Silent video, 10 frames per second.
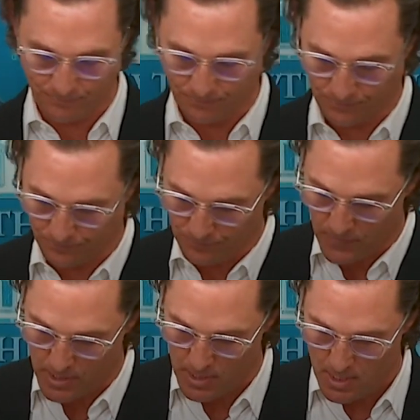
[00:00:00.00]

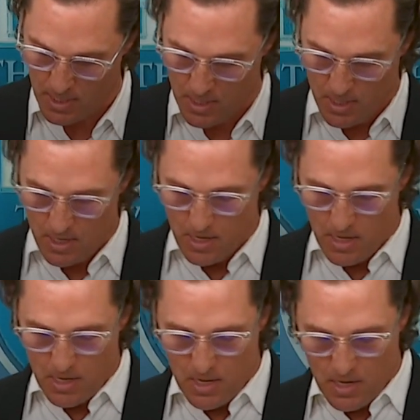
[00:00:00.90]

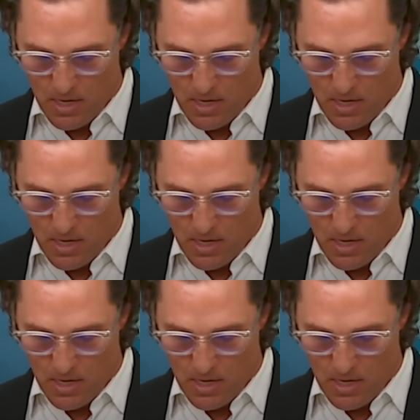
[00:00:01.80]
[no speech]